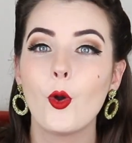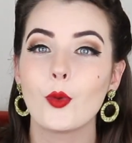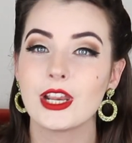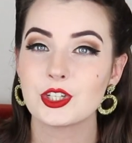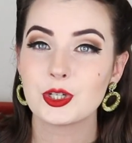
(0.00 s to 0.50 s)

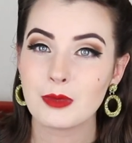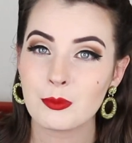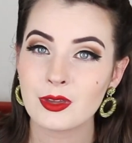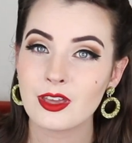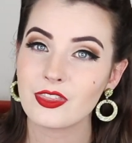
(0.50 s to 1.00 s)
We need to
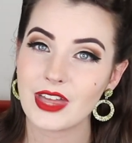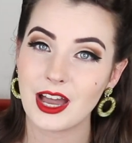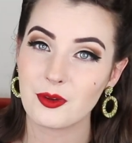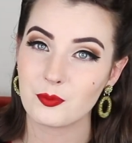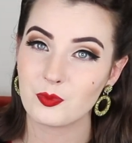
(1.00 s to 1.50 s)
remember
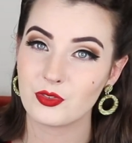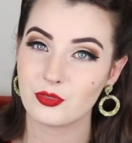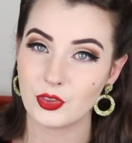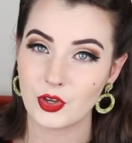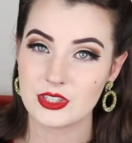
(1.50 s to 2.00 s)
that
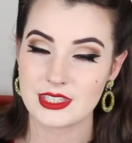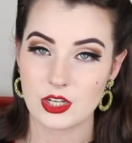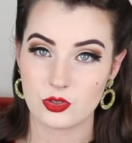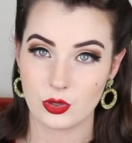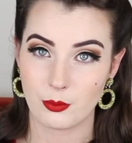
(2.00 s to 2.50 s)
for those
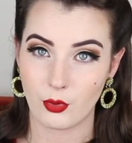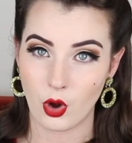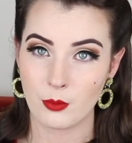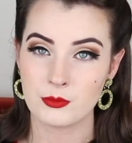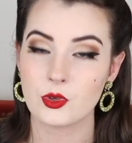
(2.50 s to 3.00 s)
that do
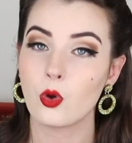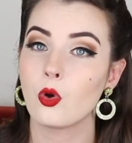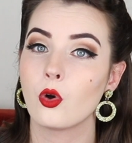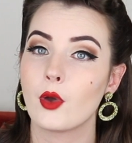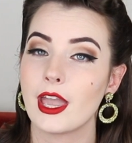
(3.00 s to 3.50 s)
prom
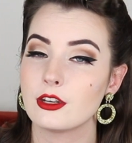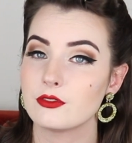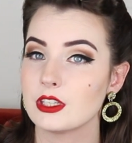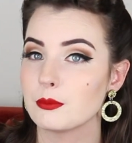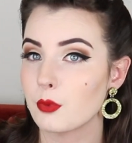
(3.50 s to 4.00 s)
or end of
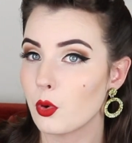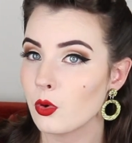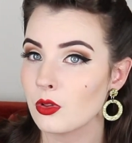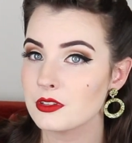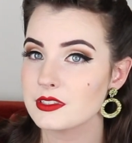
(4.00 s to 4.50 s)
year
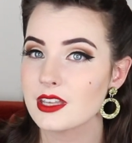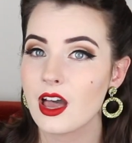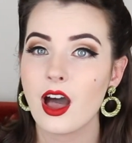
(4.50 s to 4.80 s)
balls,